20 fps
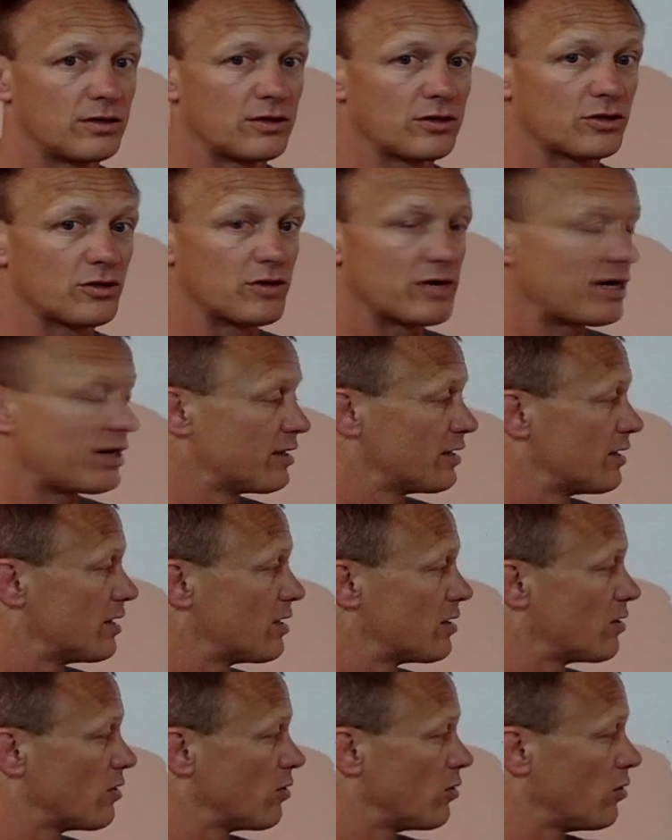So we can
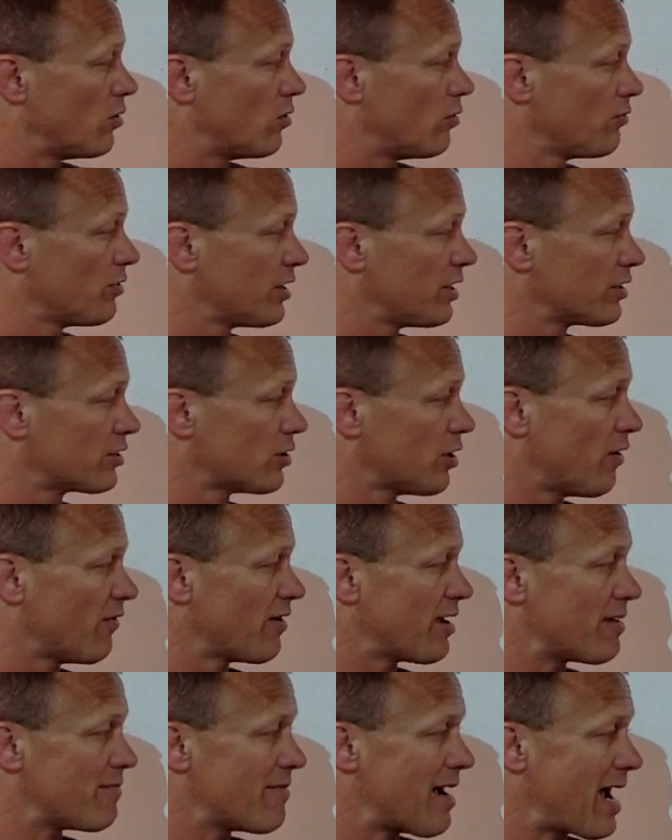only dissolve
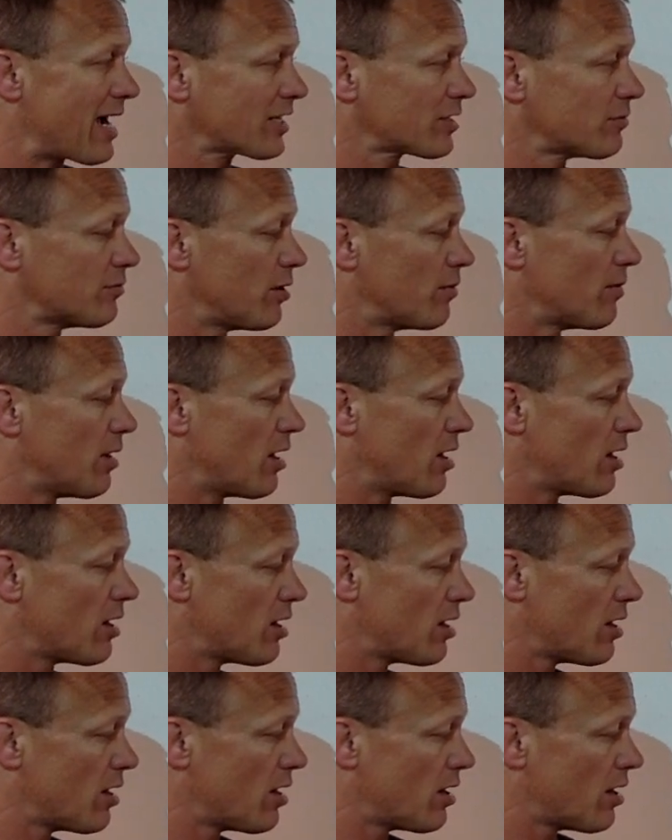a maximum
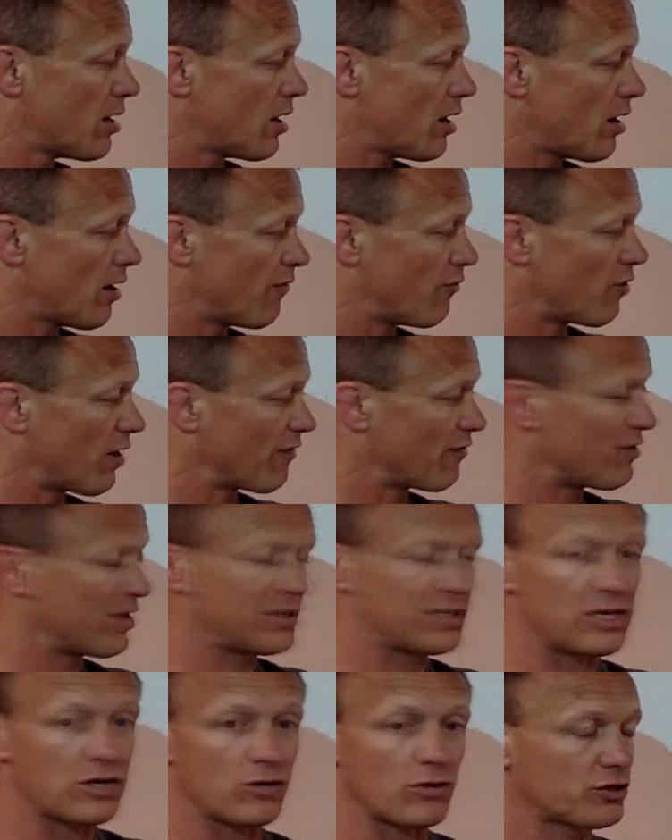of whatever
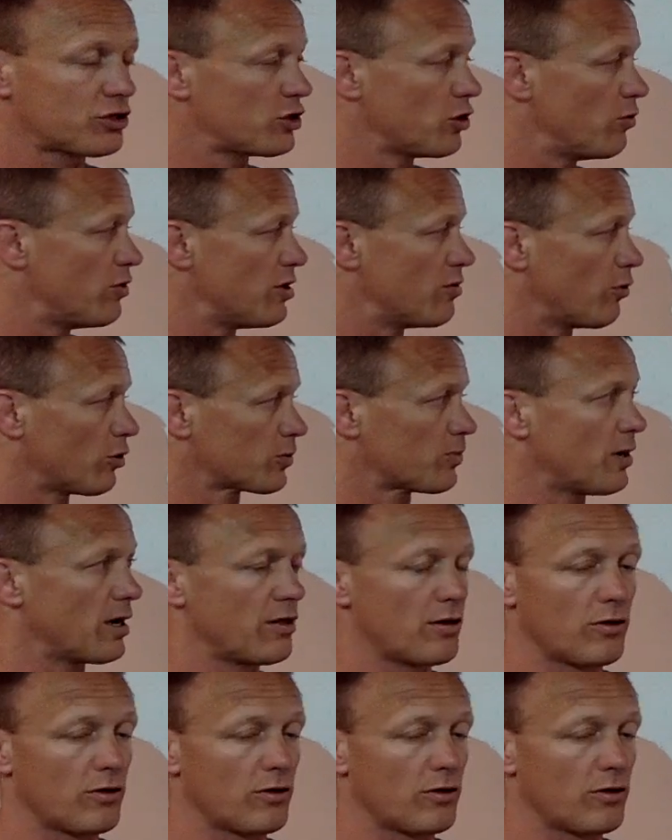this equals to when you multiply